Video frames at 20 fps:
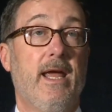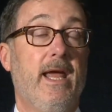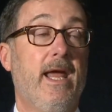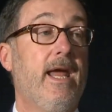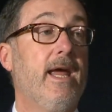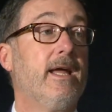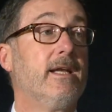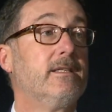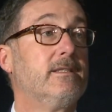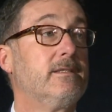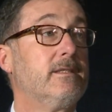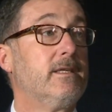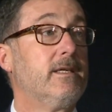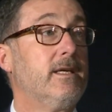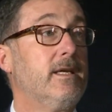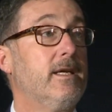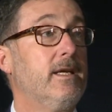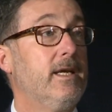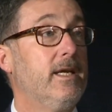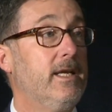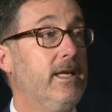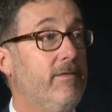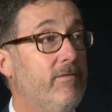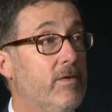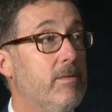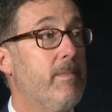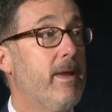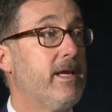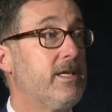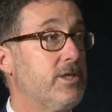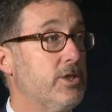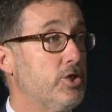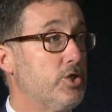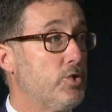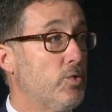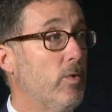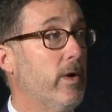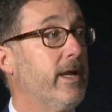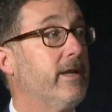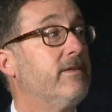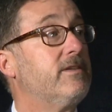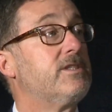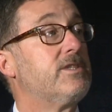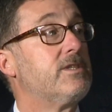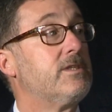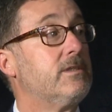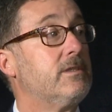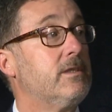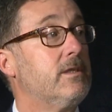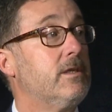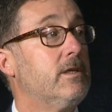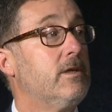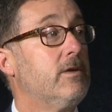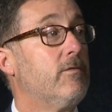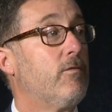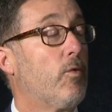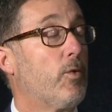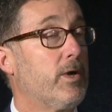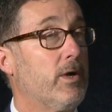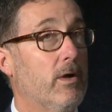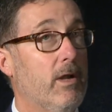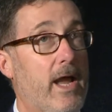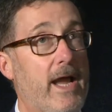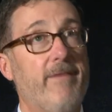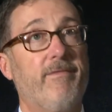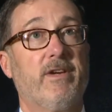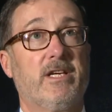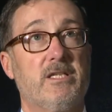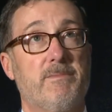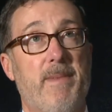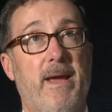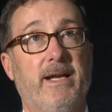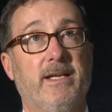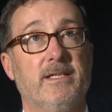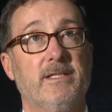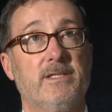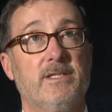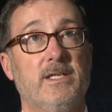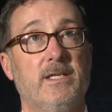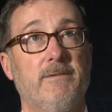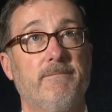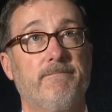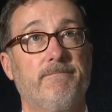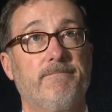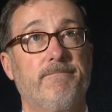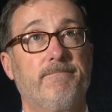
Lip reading: And it even makes a choice for your life expectancy.